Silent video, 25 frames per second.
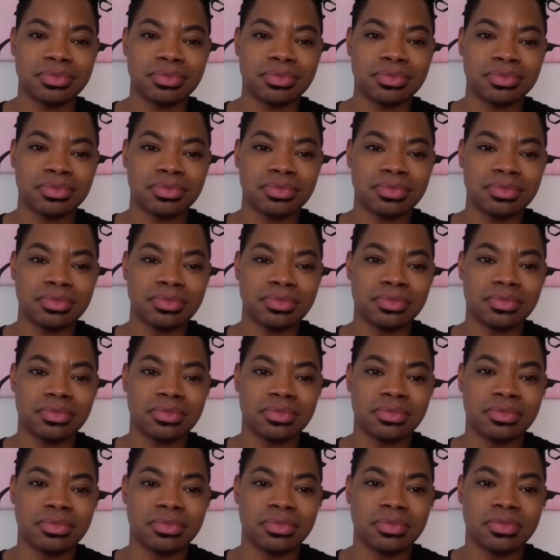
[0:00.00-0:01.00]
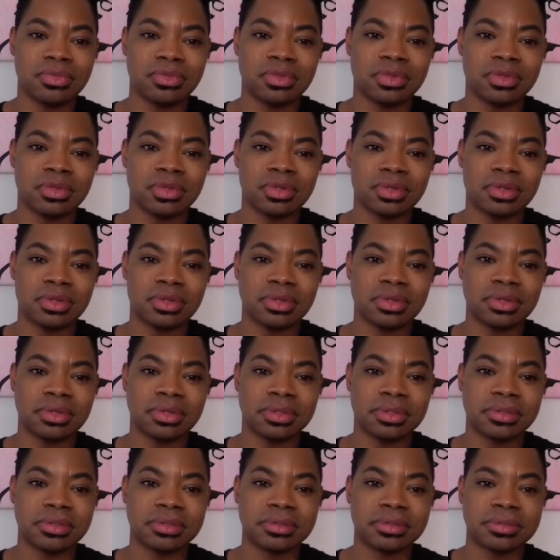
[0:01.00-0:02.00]

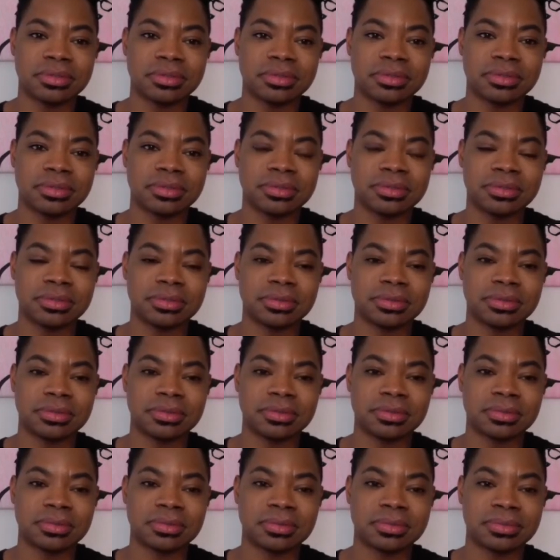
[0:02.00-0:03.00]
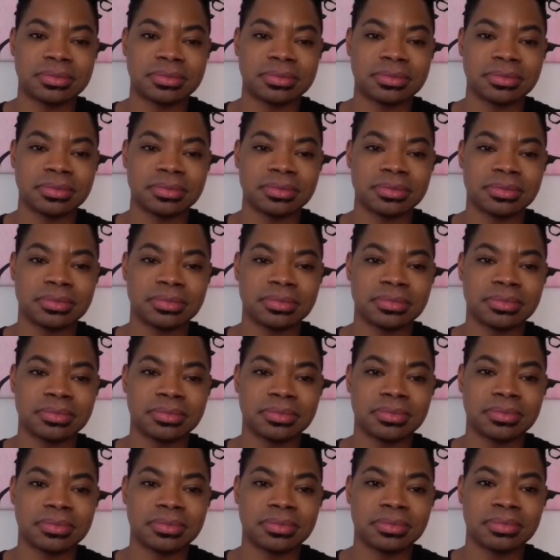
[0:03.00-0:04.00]

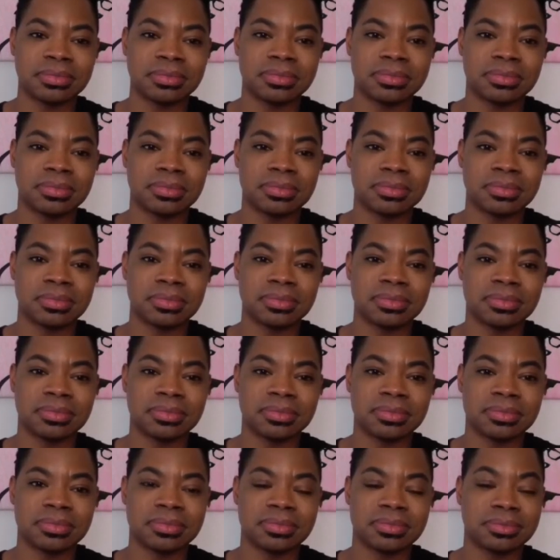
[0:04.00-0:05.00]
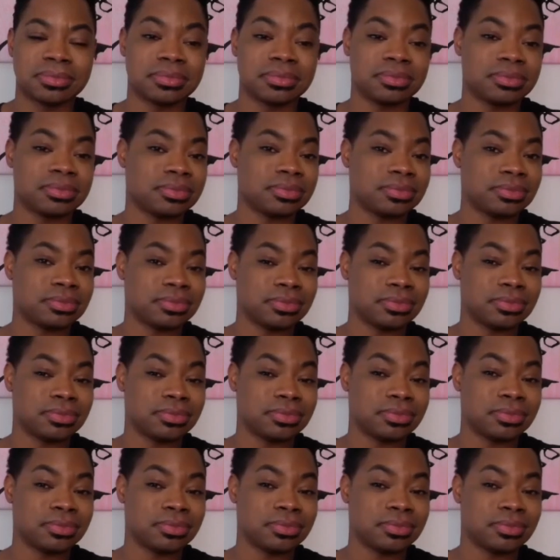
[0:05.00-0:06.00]

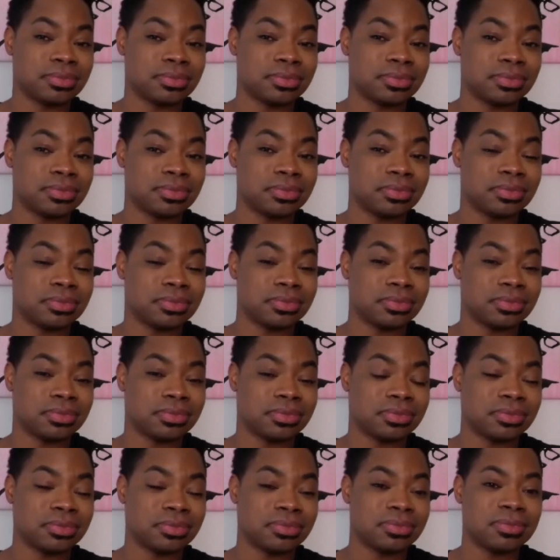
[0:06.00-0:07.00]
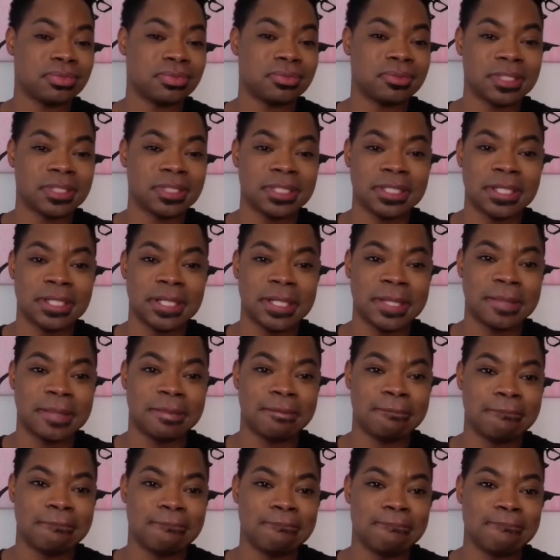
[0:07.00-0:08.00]
(silent)